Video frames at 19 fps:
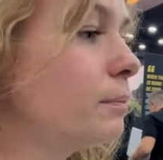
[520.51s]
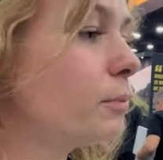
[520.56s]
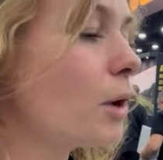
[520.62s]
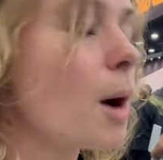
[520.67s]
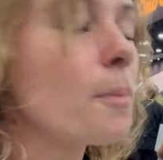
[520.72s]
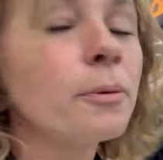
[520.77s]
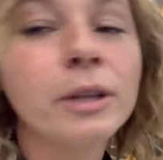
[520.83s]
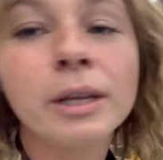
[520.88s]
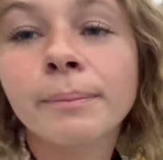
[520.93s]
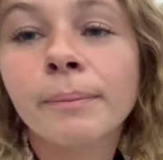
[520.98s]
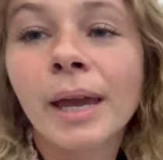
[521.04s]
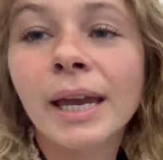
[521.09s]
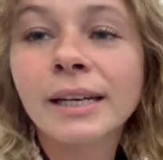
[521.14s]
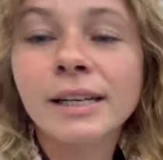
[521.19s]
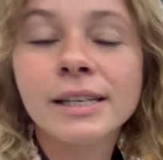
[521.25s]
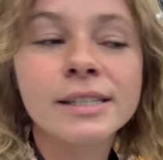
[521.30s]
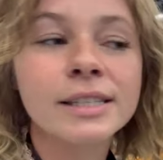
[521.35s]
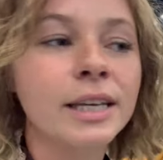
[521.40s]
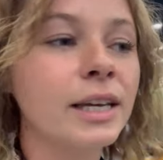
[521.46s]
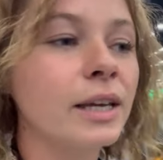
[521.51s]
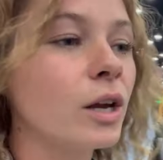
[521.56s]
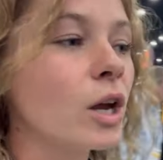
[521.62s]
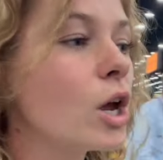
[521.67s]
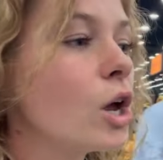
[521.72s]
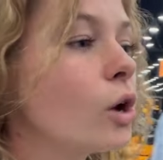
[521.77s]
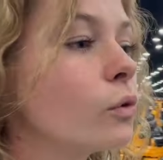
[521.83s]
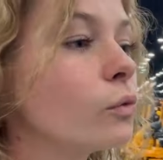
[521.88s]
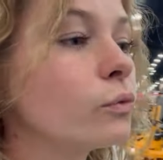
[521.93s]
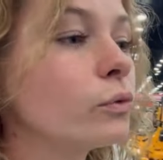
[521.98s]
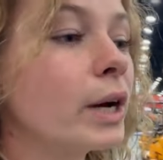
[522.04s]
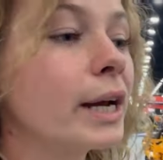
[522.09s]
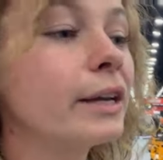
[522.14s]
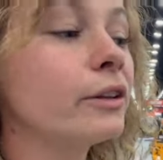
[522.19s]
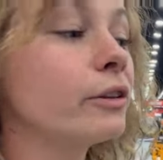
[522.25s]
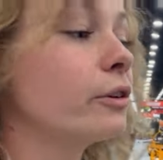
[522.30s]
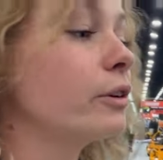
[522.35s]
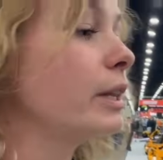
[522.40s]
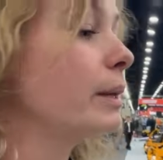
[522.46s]
properly maintenance it,
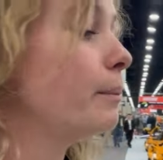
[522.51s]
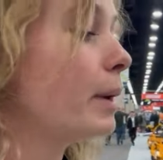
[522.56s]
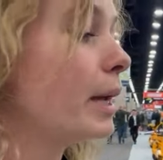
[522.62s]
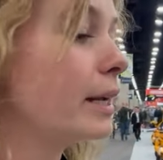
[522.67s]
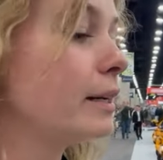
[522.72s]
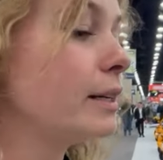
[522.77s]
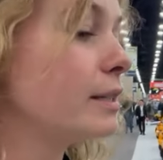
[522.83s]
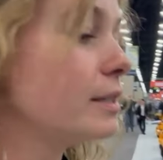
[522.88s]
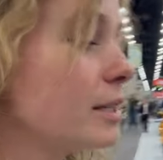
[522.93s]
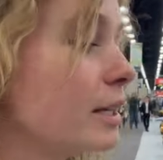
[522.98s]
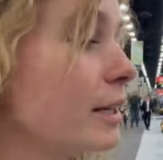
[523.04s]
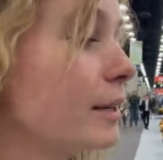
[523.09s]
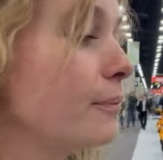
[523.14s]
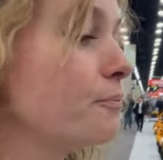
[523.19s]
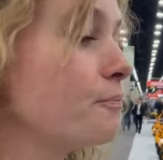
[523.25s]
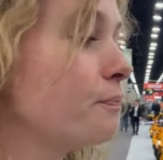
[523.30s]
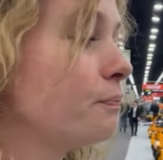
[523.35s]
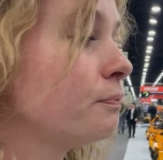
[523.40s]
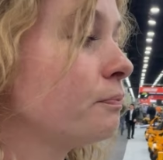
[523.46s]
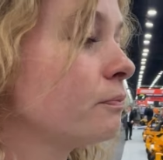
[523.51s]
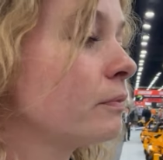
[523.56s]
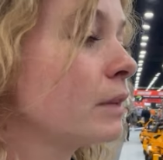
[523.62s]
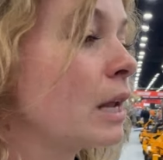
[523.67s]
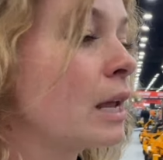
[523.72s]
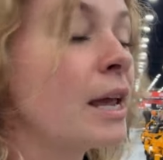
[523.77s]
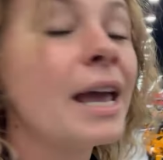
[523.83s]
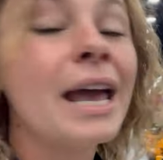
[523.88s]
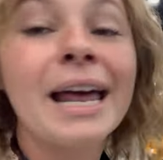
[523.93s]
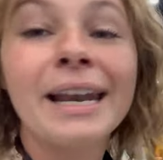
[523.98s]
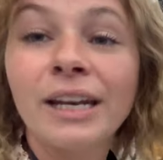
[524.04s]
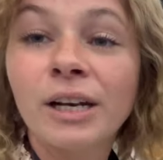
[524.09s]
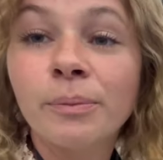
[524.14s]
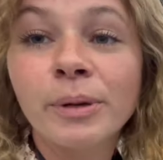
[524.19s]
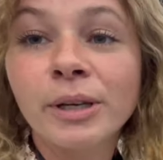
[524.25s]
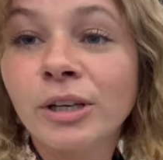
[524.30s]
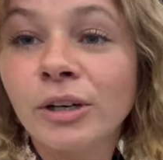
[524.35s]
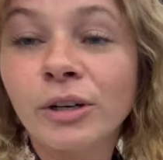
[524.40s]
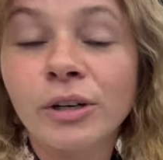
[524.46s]
regularly maintenance it, and
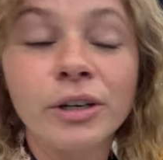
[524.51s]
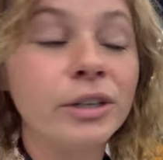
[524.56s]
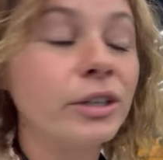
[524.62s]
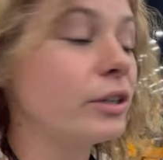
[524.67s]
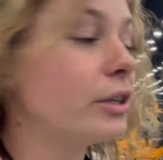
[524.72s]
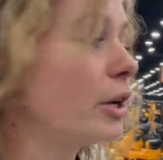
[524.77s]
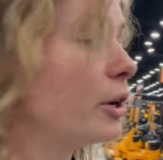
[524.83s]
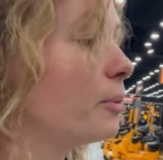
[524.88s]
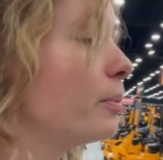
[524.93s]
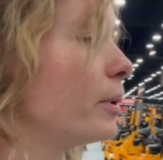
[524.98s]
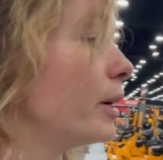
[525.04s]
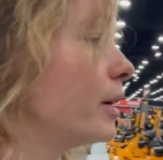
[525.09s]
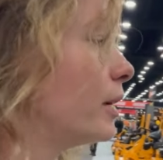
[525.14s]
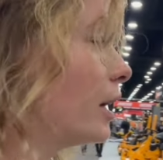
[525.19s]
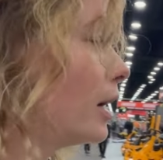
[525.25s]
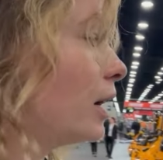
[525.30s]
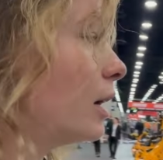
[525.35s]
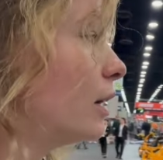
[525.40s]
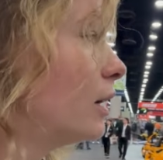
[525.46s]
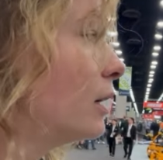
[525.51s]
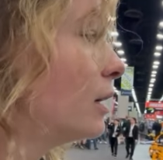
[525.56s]
it'll be good, you know. But, uh,